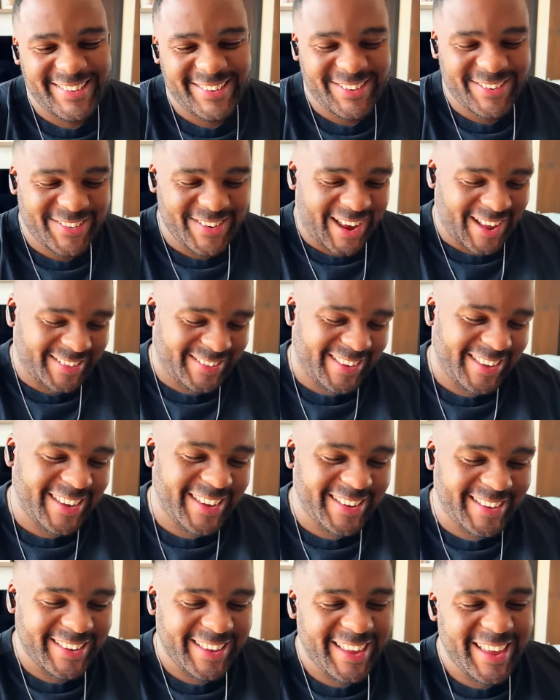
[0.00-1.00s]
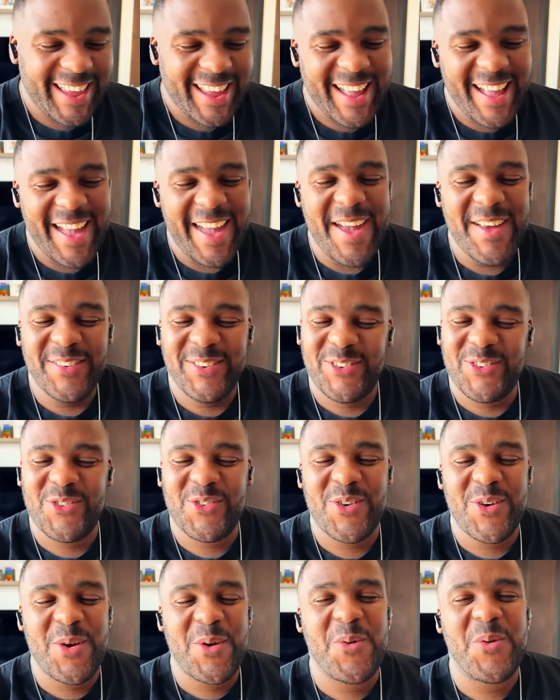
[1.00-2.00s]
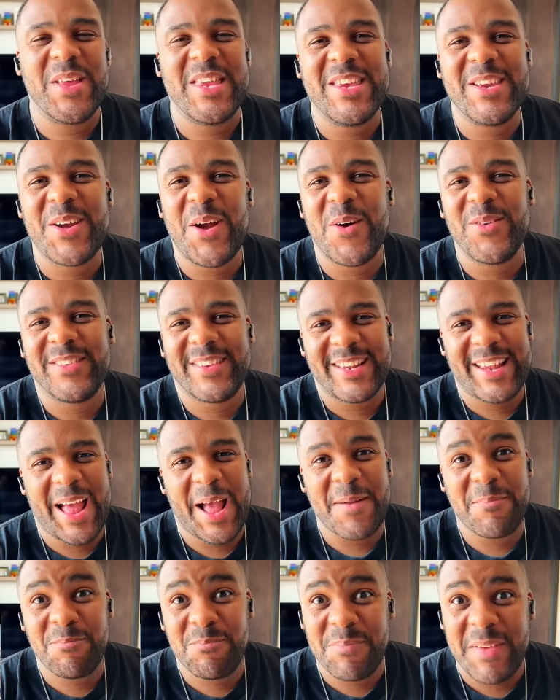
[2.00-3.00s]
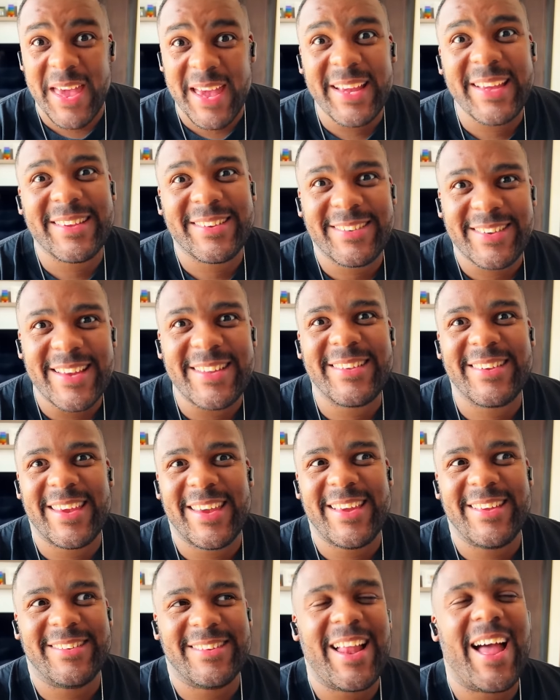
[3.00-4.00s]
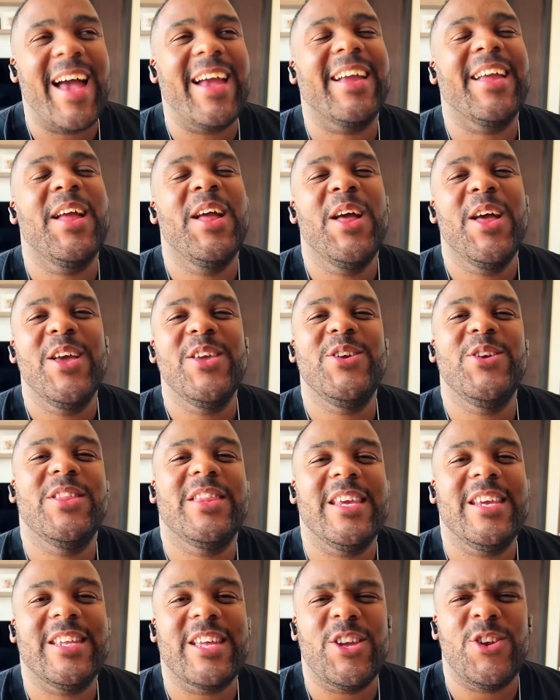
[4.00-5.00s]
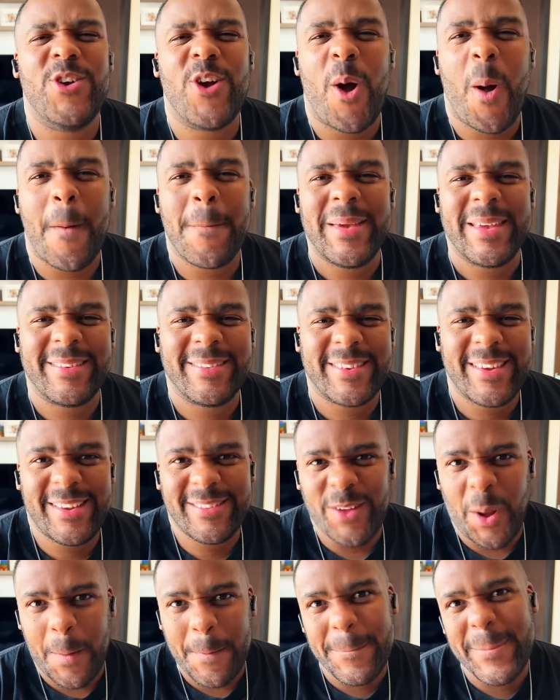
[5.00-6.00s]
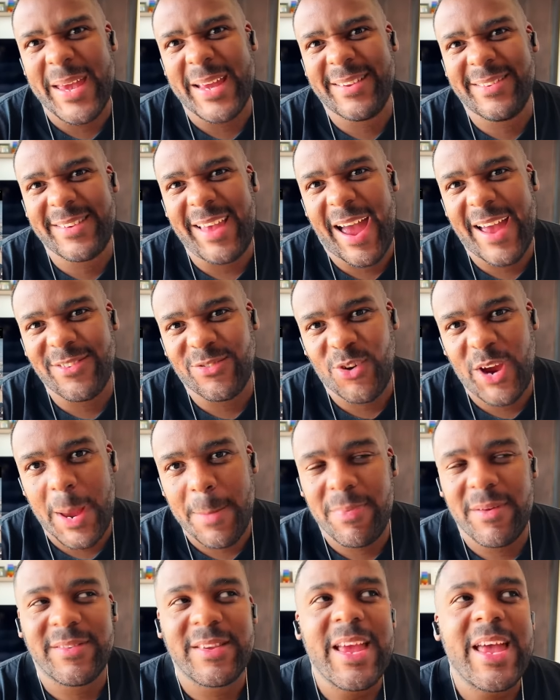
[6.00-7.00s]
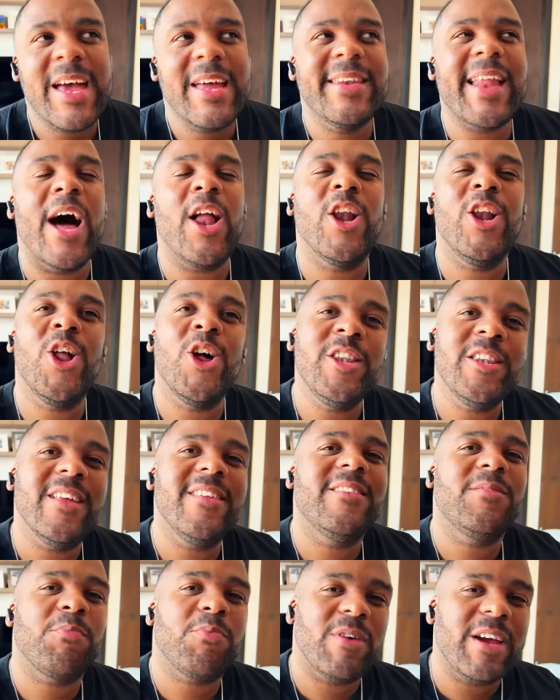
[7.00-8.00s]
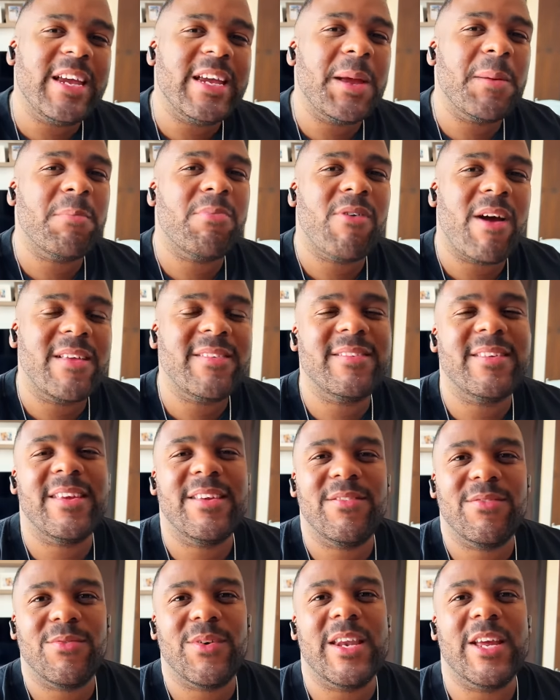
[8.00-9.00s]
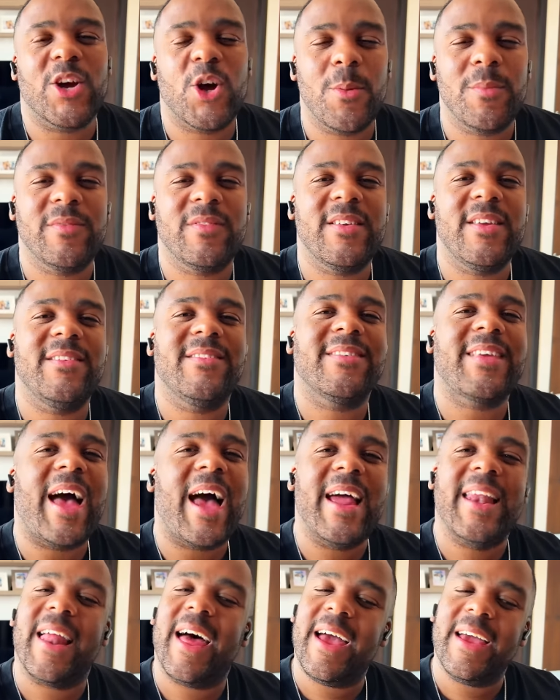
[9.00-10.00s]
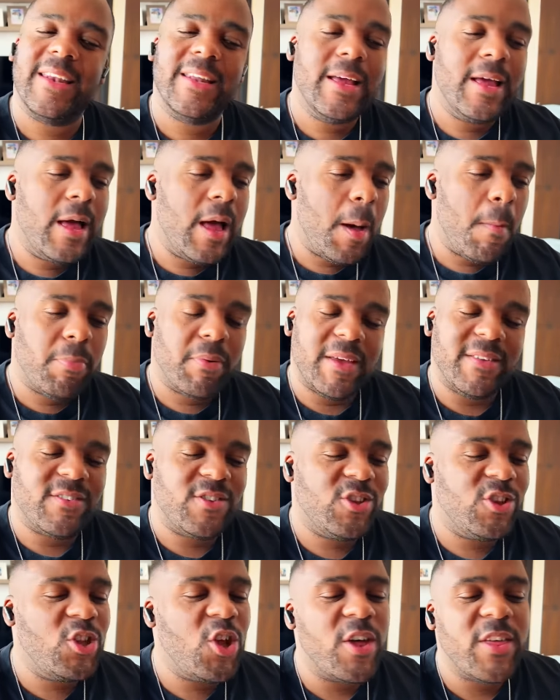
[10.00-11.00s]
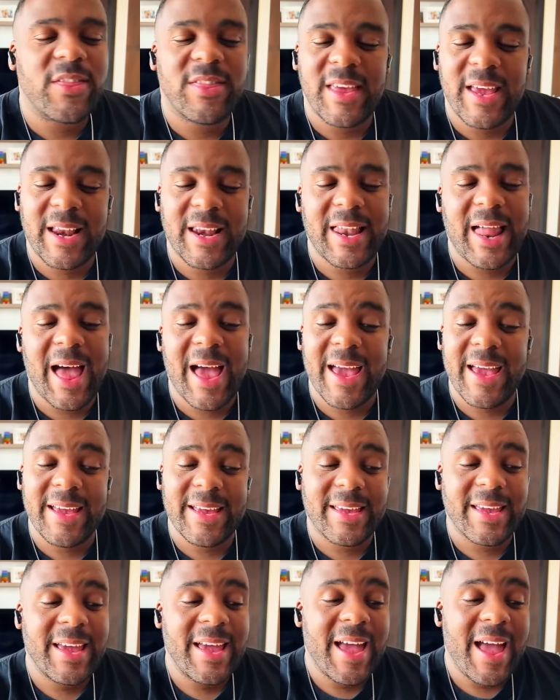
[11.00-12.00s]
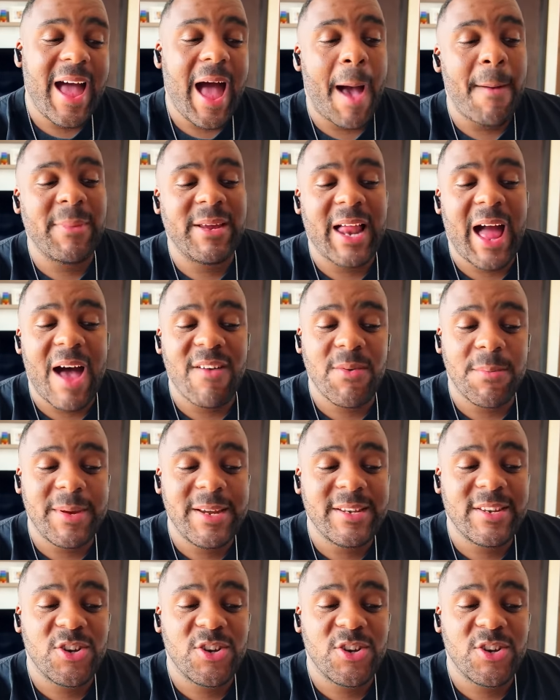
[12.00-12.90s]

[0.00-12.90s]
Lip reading: Shattered. It's true. When you go to like big cities, like you think that your big city's got big skyscrapers. Now, London's pretty impressive when it comes to its skyline, but it's nothing like, I mean, I haven't been to